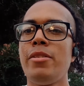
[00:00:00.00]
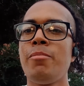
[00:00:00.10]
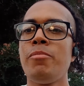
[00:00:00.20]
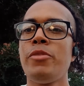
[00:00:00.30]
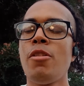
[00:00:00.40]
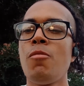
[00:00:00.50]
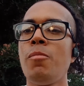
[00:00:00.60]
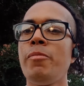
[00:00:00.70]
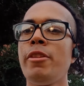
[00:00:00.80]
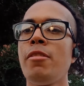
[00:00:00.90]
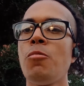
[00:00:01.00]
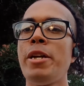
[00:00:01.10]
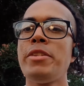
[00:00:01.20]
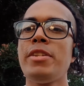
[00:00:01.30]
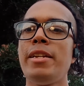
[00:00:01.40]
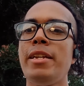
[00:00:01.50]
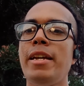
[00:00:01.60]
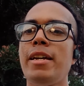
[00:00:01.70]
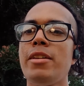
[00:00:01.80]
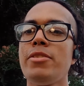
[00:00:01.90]
Don't waste any
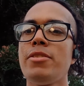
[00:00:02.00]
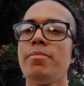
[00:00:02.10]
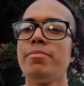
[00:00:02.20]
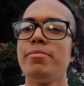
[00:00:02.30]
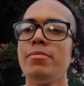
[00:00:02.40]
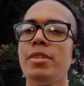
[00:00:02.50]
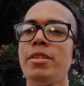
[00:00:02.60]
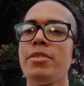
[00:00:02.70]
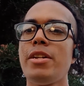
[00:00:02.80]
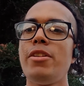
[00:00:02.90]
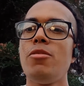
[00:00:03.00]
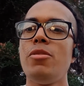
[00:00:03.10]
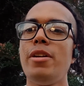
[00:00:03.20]
gas, because I know